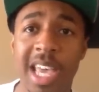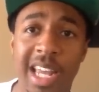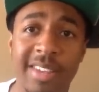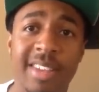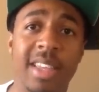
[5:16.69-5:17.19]

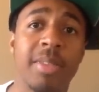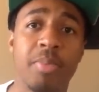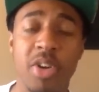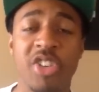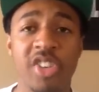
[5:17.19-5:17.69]
And he said,
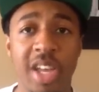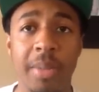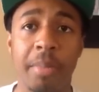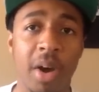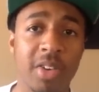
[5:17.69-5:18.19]
"Appreciate
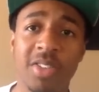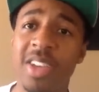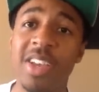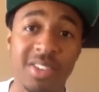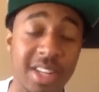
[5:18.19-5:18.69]
it, boss."
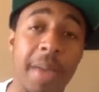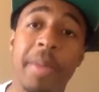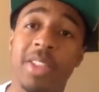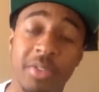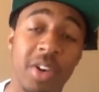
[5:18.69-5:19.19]
So
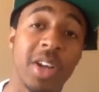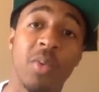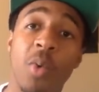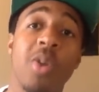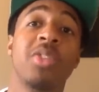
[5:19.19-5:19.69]
that meant the
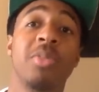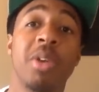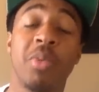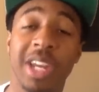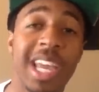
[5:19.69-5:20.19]
fucking world to
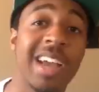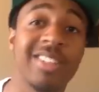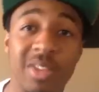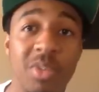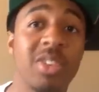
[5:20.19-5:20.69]
me when he
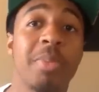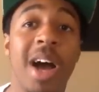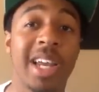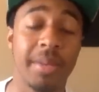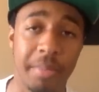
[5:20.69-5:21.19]
actually
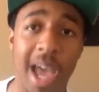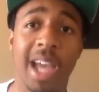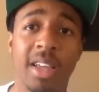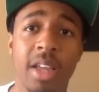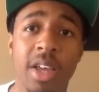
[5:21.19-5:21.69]
responded
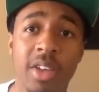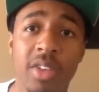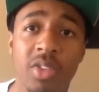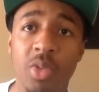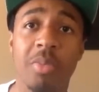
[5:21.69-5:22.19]
back
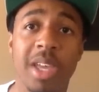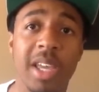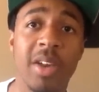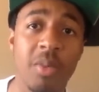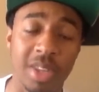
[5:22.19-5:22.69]
to
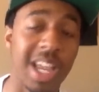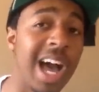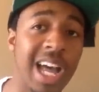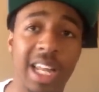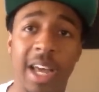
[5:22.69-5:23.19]
me with the
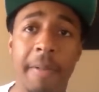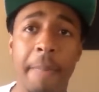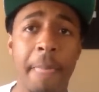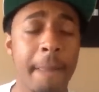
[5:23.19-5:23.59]
highlight.